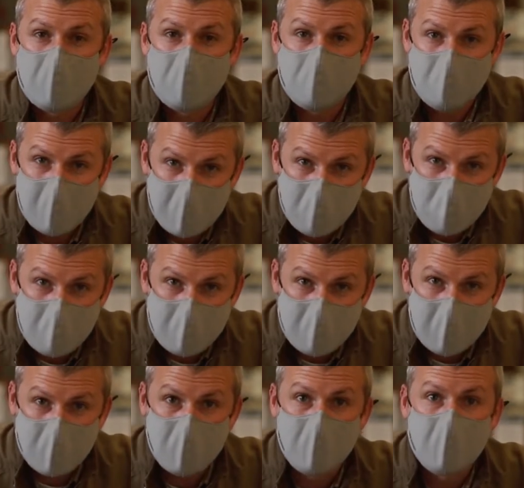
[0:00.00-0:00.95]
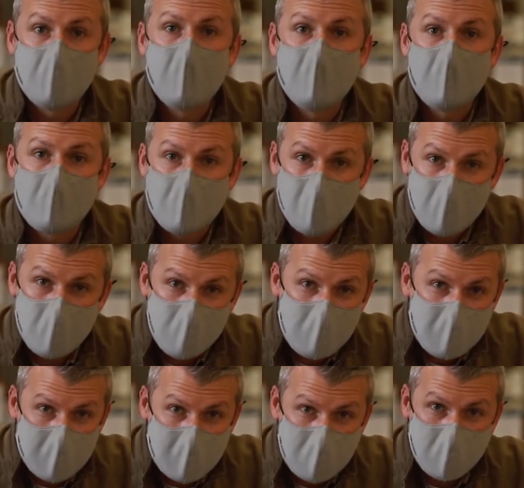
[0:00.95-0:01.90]
time together
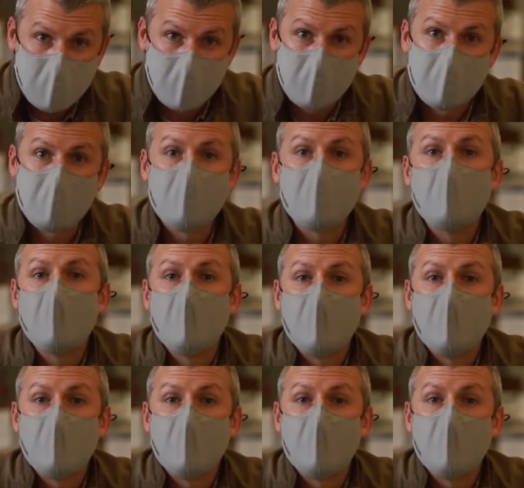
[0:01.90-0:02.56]
co-laboring